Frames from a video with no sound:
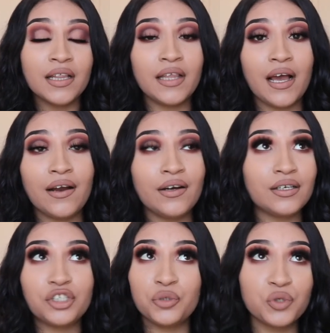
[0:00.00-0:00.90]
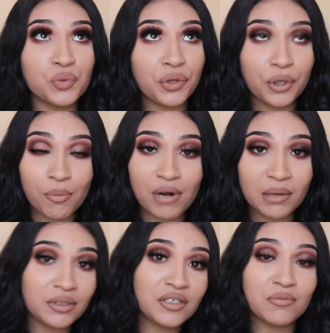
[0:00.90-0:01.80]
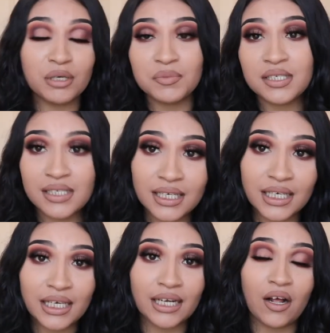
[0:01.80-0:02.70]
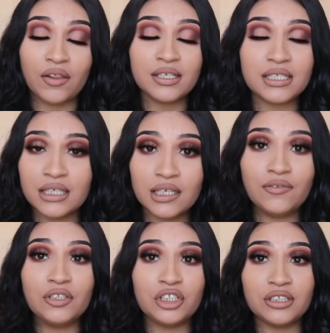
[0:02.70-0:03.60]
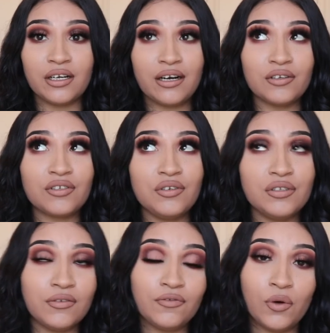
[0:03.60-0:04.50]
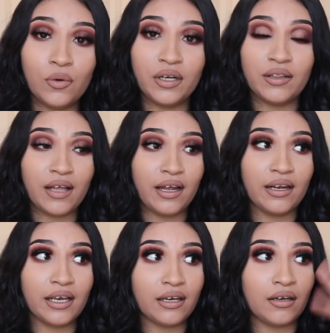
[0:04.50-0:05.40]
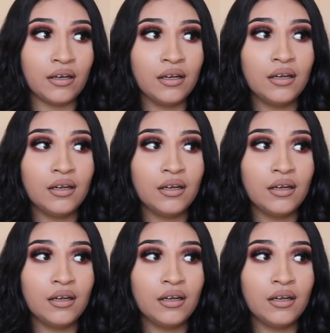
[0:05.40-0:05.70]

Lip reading: that she was with her mom because her mom's sick and all this stuff, and she's not allowed to use a phone in that, like,